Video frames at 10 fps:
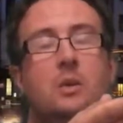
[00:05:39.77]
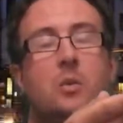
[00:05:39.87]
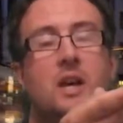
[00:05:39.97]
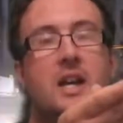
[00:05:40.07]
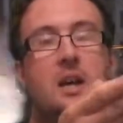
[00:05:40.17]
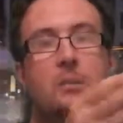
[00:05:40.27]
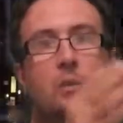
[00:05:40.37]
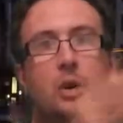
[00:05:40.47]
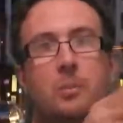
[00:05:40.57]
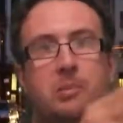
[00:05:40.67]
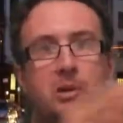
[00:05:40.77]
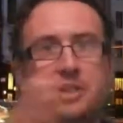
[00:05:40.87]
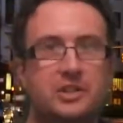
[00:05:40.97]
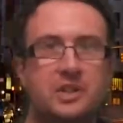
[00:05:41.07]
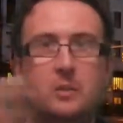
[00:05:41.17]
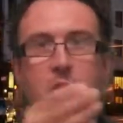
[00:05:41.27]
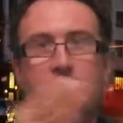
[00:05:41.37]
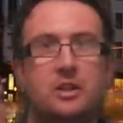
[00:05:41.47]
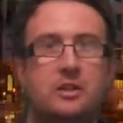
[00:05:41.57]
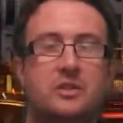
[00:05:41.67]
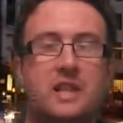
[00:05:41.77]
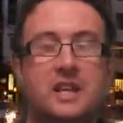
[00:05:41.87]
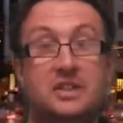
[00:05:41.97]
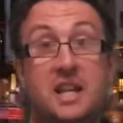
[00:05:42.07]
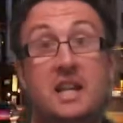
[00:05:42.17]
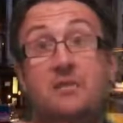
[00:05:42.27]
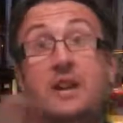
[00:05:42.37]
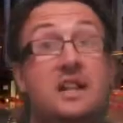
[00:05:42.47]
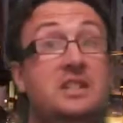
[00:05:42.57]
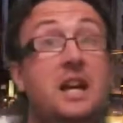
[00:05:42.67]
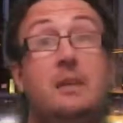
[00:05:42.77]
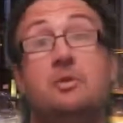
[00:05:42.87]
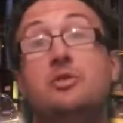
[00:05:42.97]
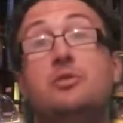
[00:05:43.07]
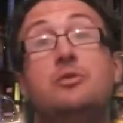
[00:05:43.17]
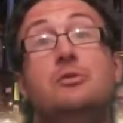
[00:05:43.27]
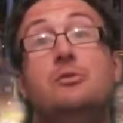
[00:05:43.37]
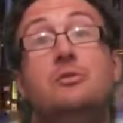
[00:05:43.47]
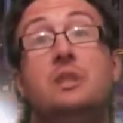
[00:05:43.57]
weigh up what projects I work on next and find time to,